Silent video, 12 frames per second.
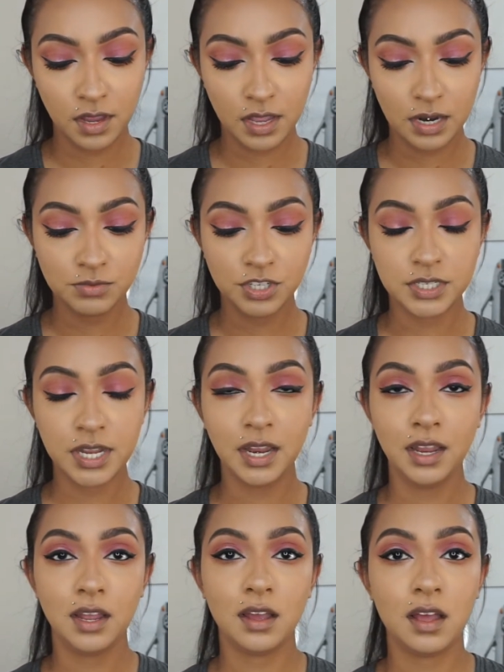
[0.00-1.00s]
I'm just
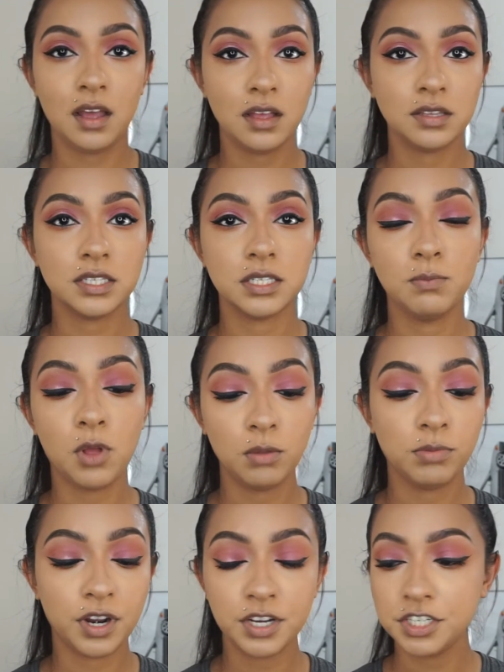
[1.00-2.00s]
taking a small
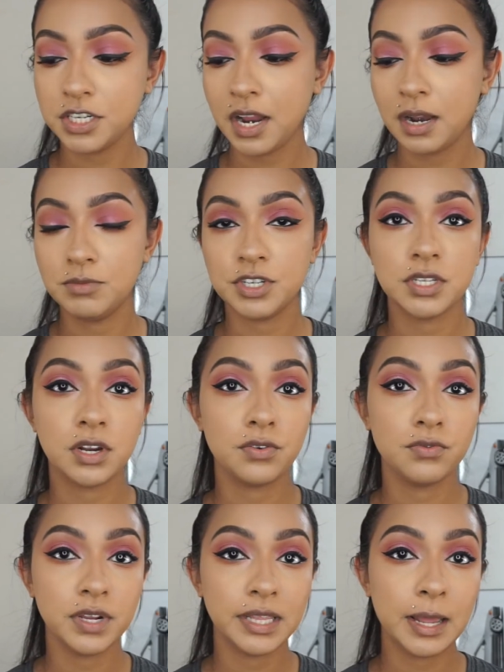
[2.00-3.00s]
brush and I'm just going to
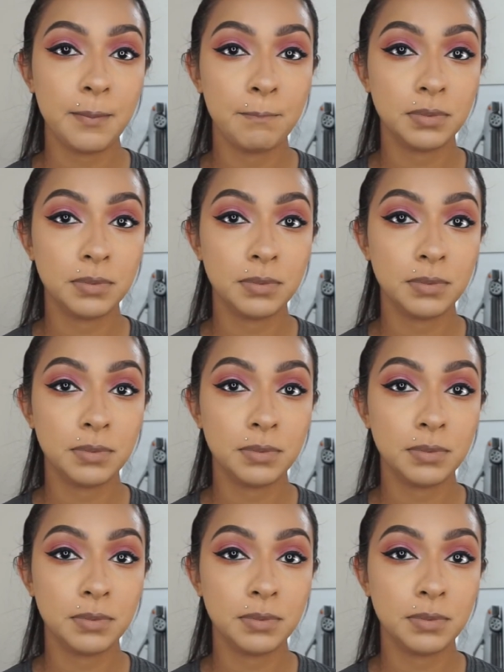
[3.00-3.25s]
really